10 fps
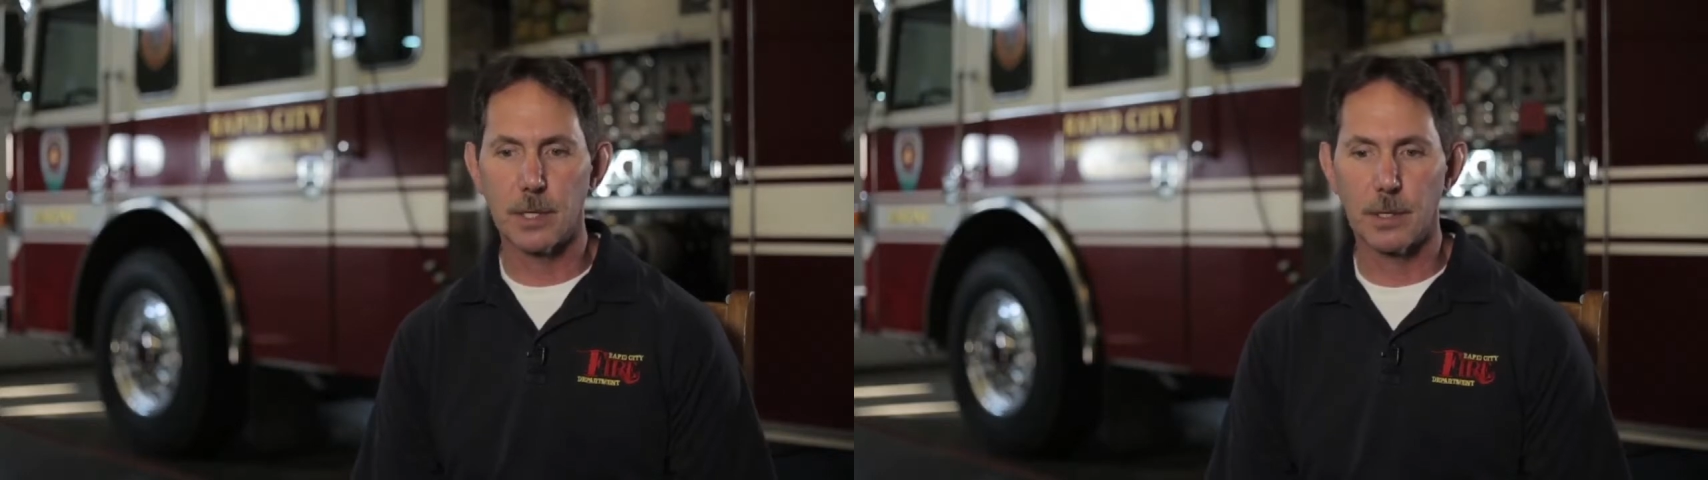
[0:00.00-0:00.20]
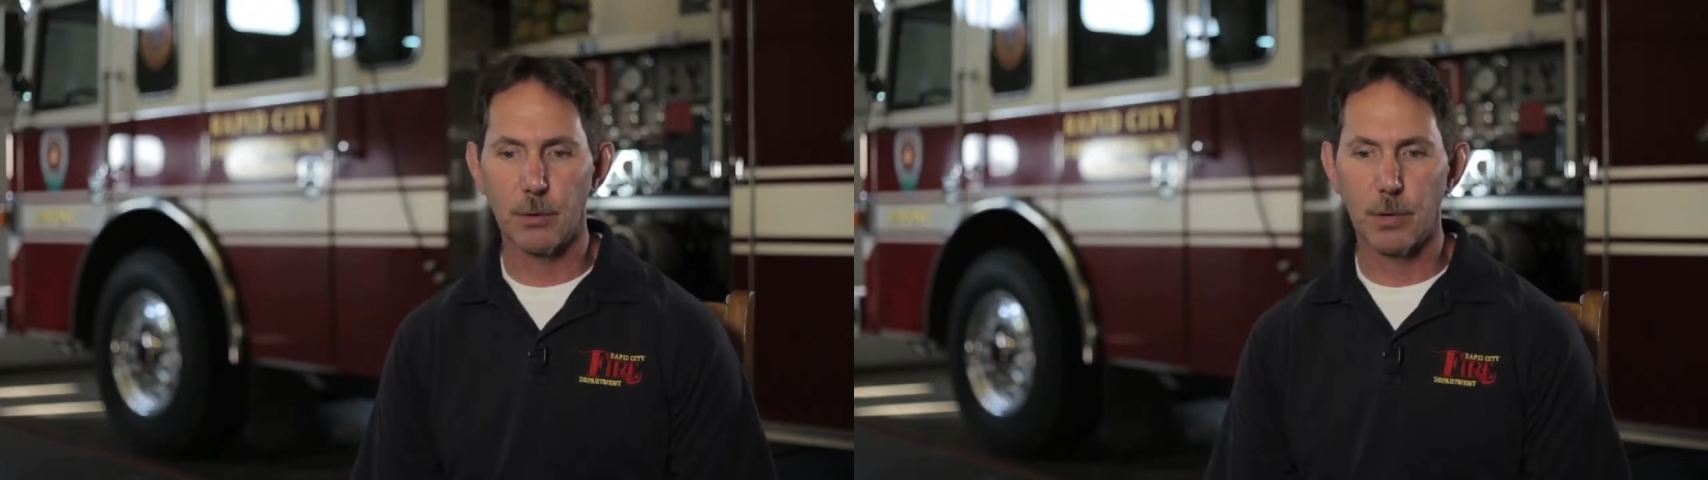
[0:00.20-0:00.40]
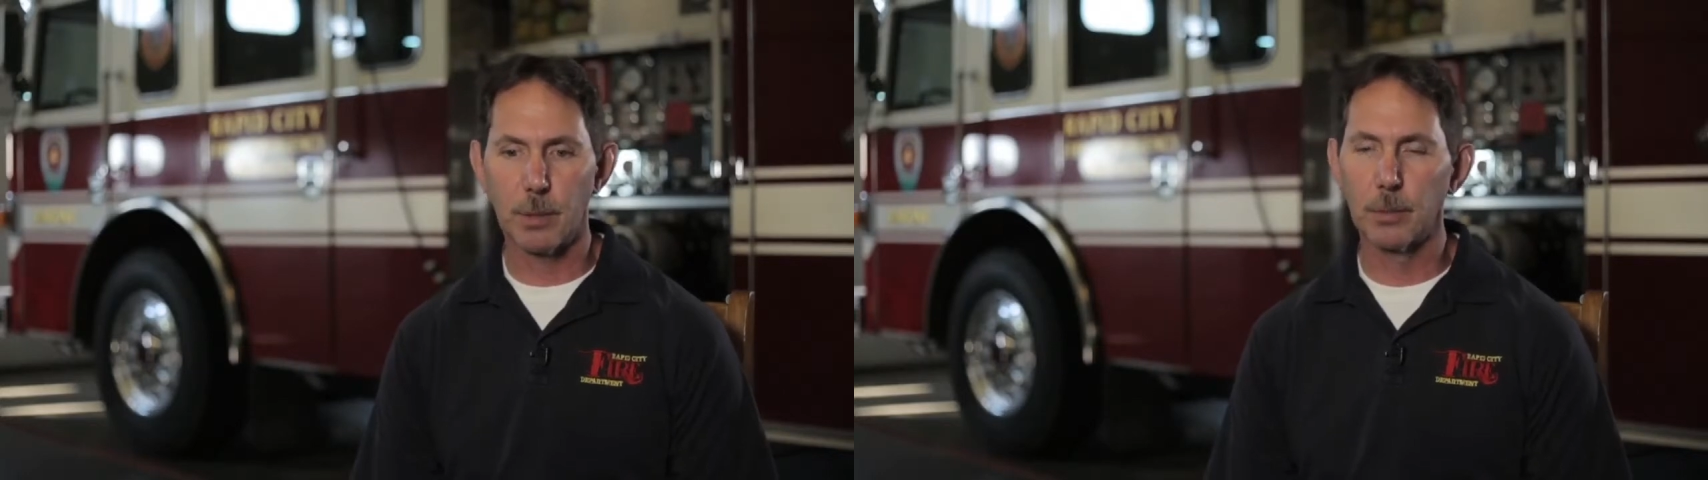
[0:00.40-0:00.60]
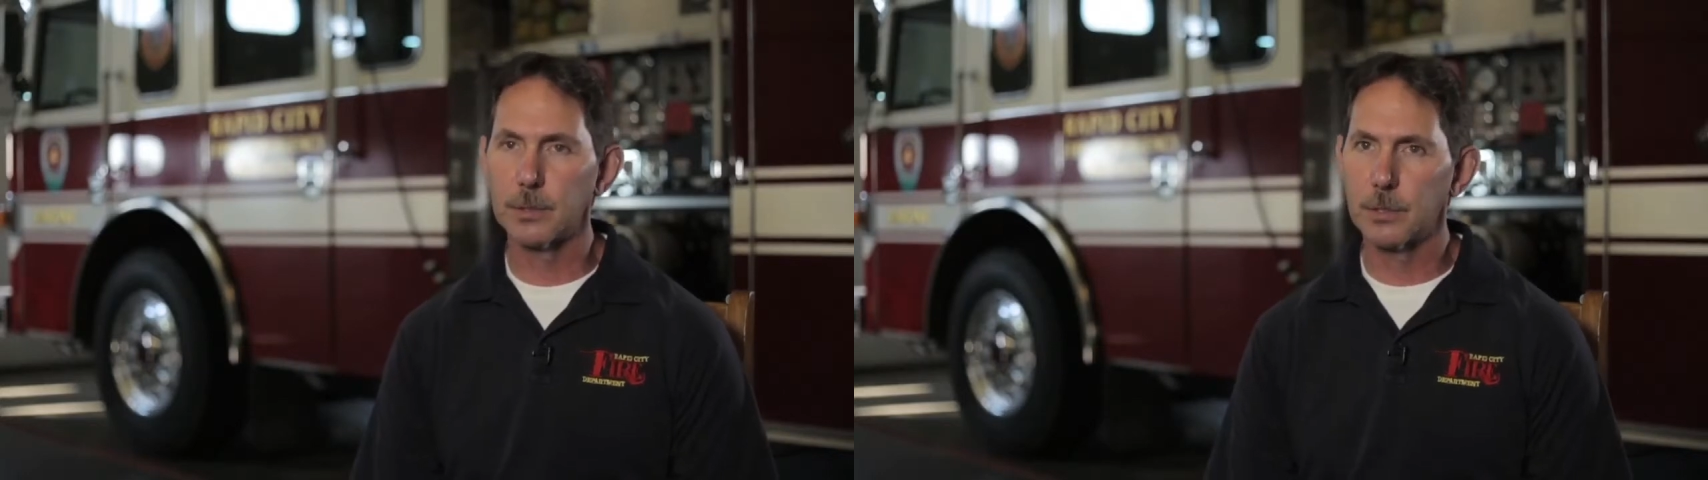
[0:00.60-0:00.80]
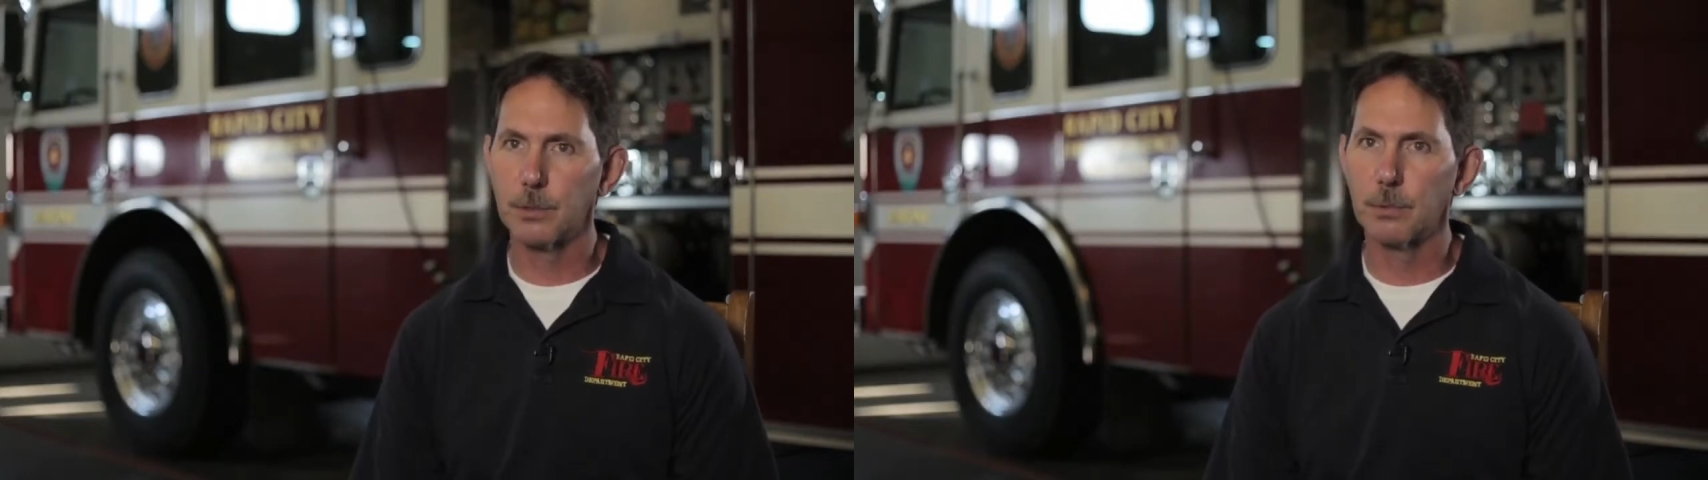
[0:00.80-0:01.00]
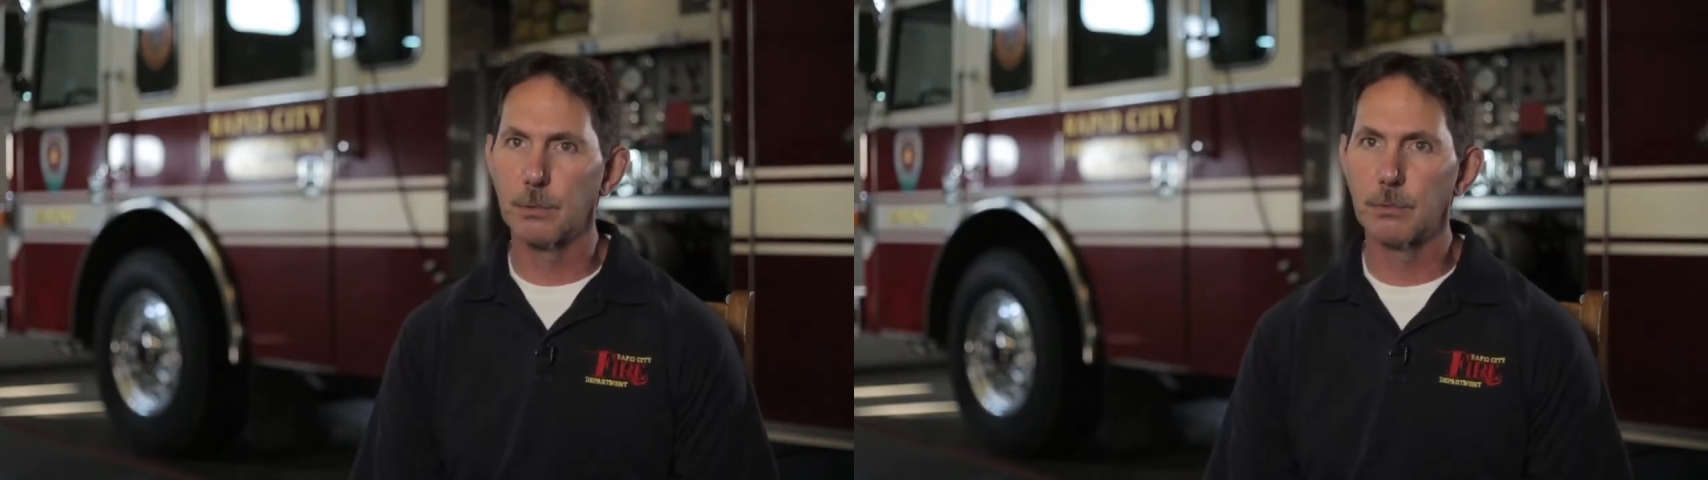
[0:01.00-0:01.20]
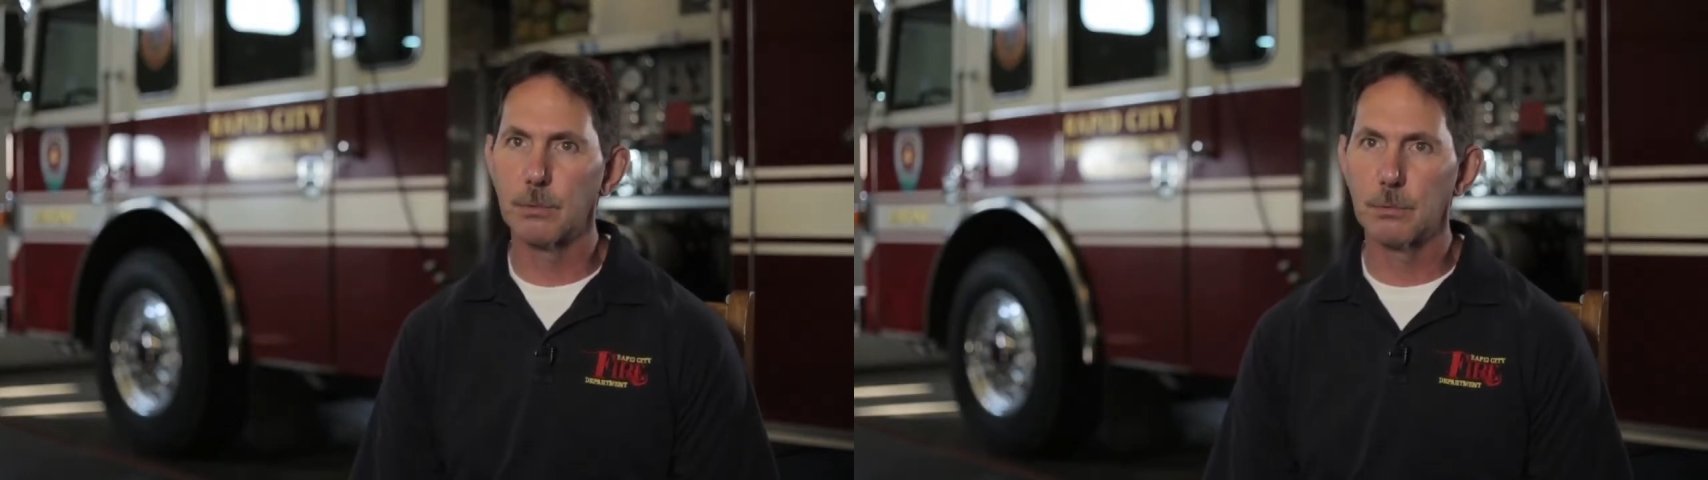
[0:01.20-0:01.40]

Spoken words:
that they were able to